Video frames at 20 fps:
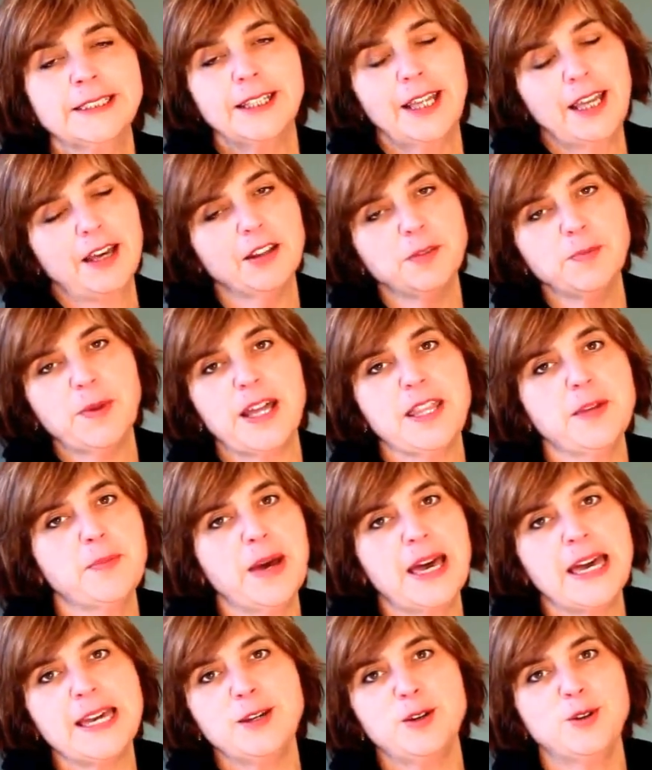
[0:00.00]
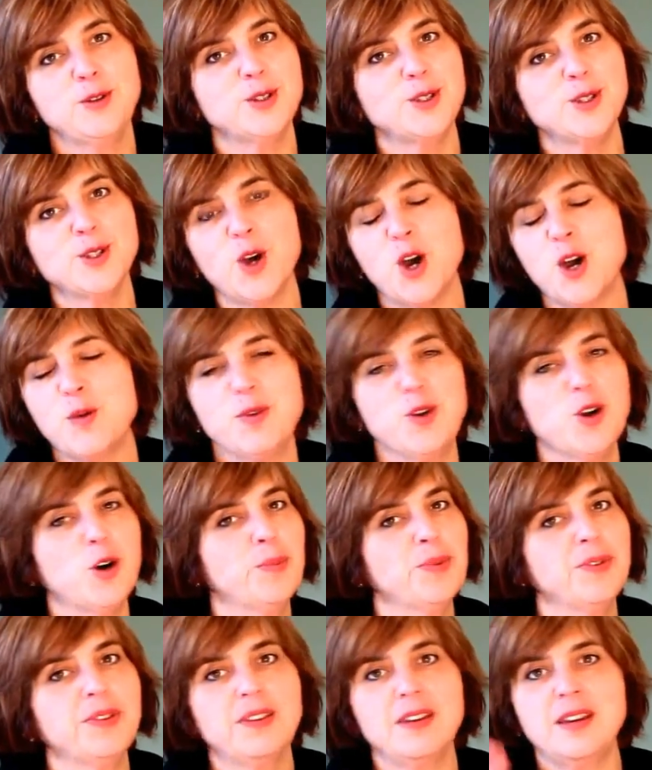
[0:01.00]
Now, Health by the Bay uses
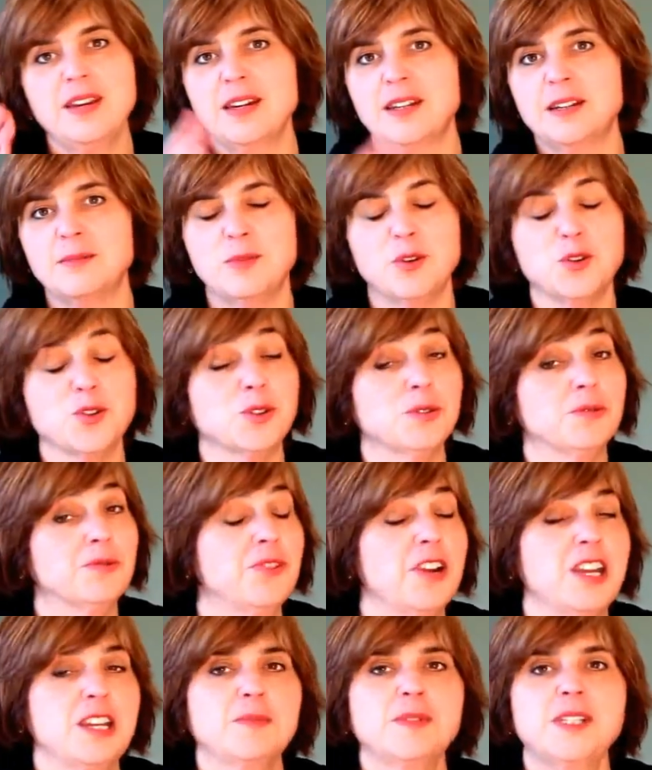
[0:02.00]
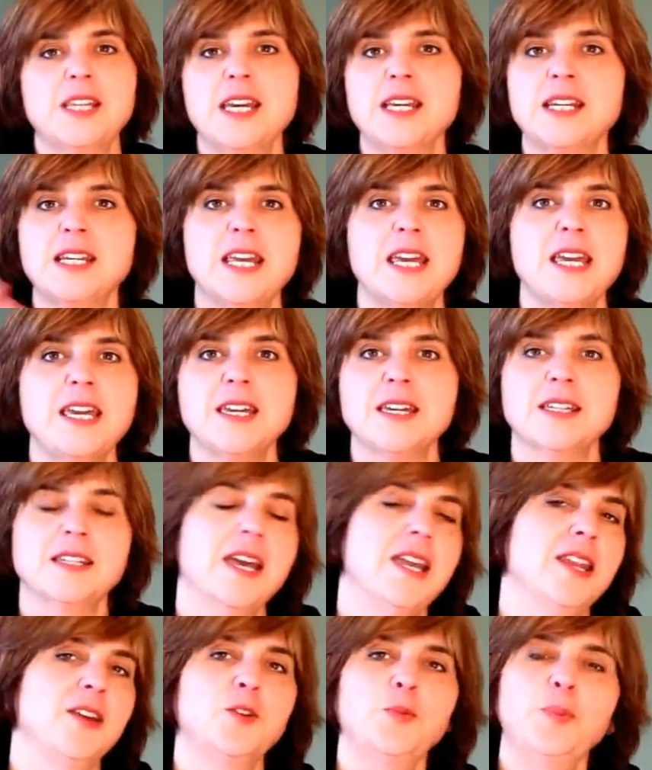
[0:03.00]
homeopathy and emotional freedom technique and
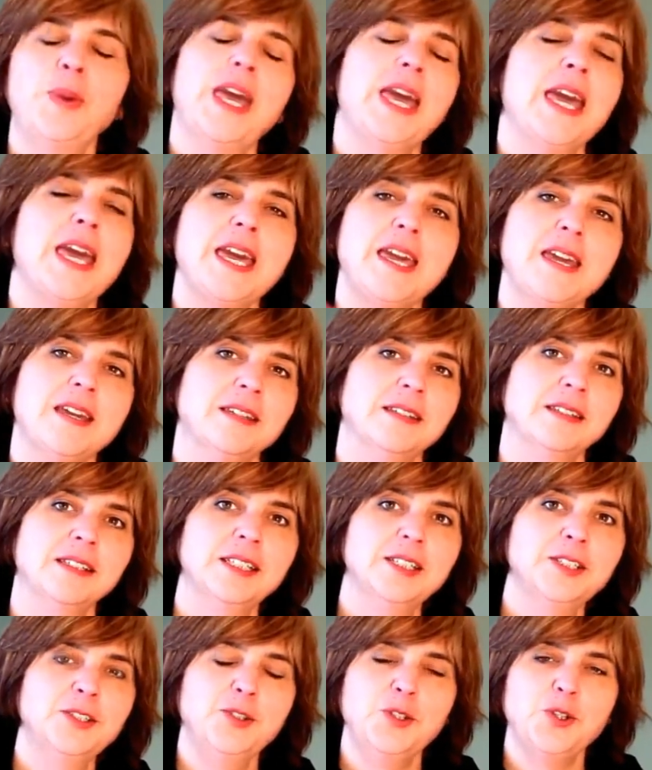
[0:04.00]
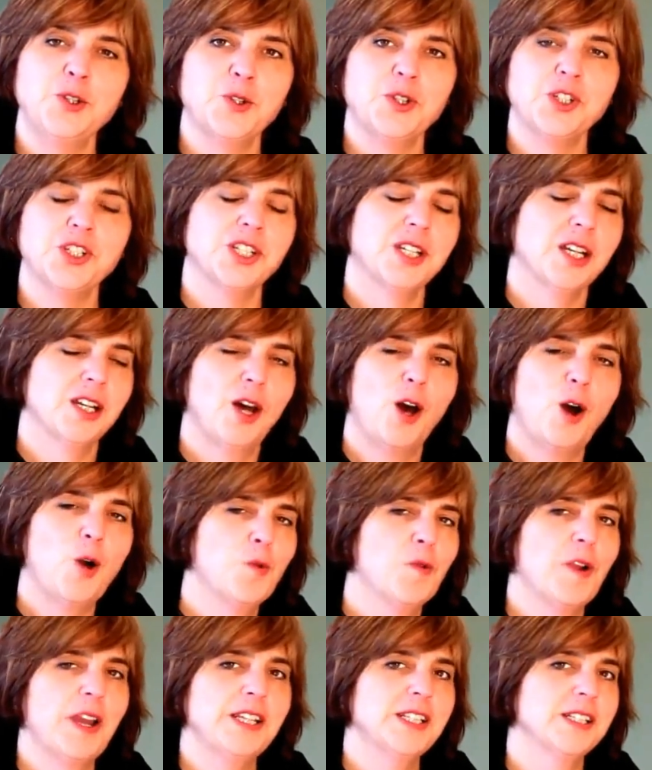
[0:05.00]
NLP and nutrition and a
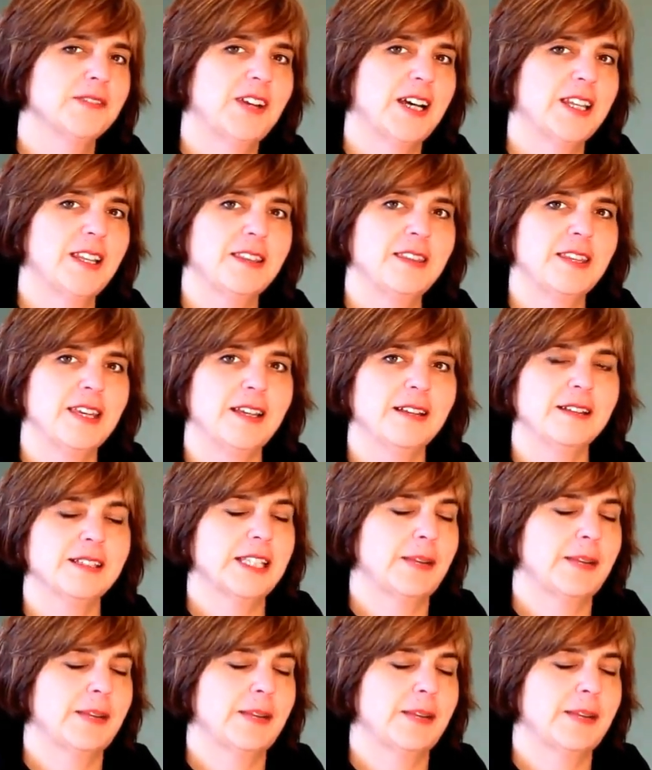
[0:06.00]
whole range of other things,